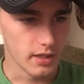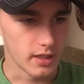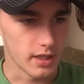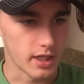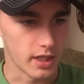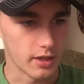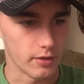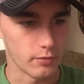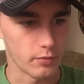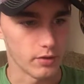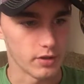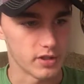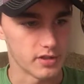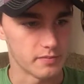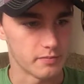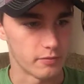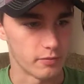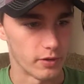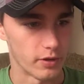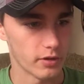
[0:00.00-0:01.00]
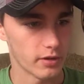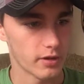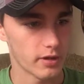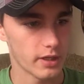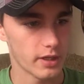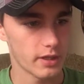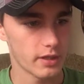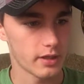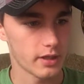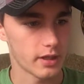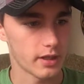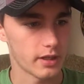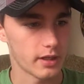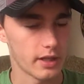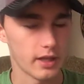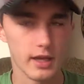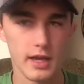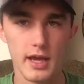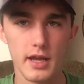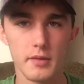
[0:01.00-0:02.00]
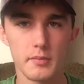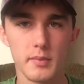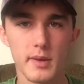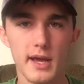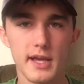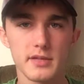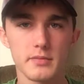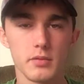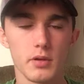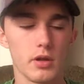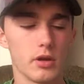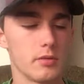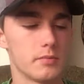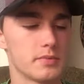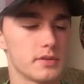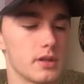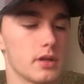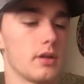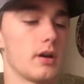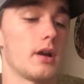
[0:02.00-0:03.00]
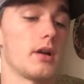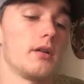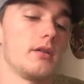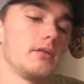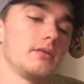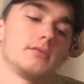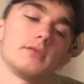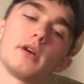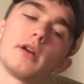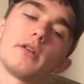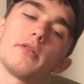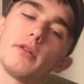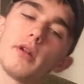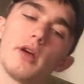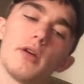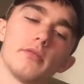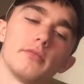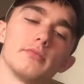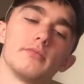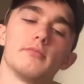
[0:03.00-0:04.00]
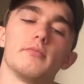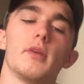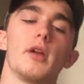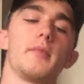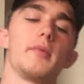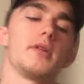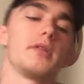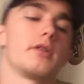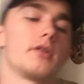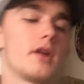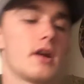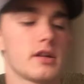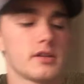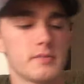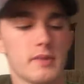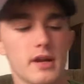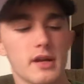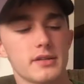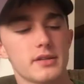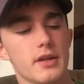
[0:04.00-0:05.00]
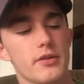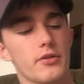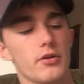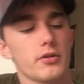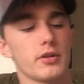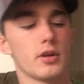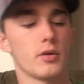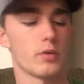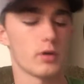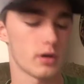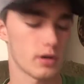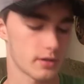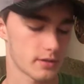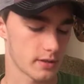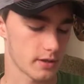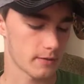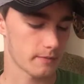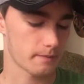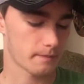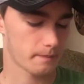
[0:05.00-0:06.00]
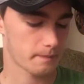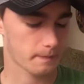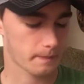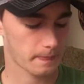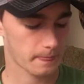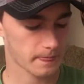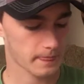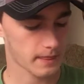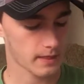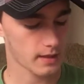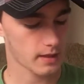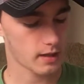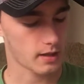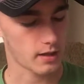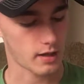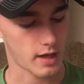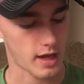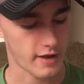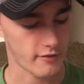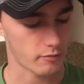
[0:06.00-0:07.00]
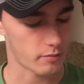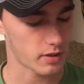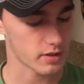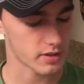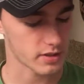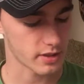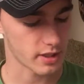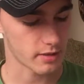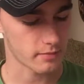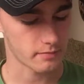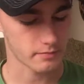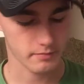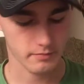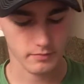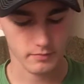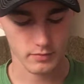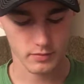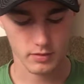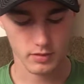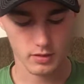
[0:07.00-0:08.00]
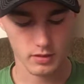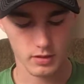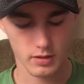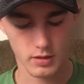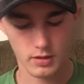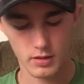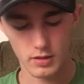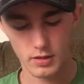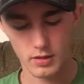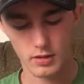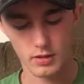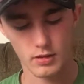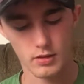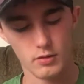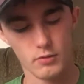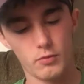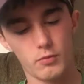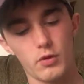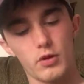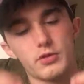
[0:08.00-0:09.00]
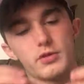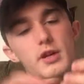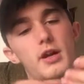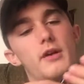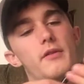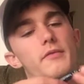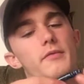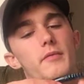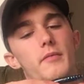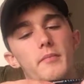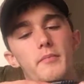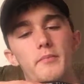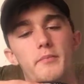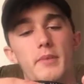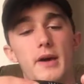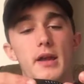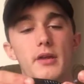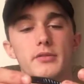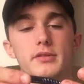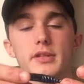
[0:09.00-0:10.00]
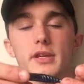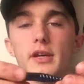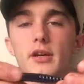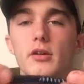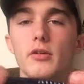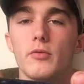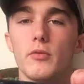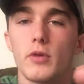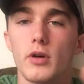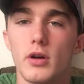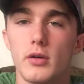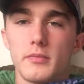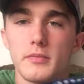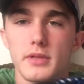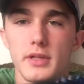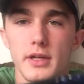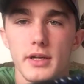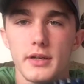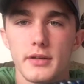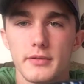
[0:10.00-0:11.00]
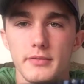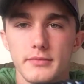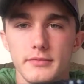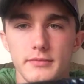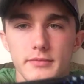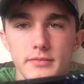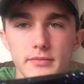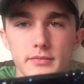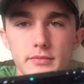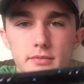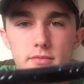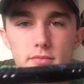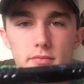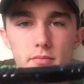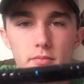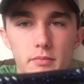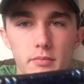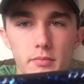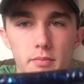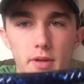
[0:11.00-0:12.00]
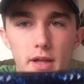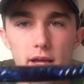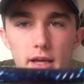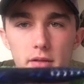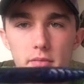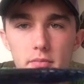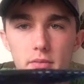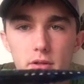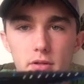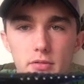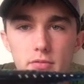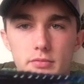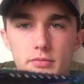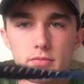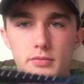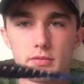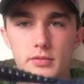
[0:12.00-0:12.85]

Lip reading: he was reeling it in and he had a bass blow up. So I don't know. Maybe they're not as bad as I thought they were. So I have a bunch of them. We also have paddle-tail worms here, black and blue.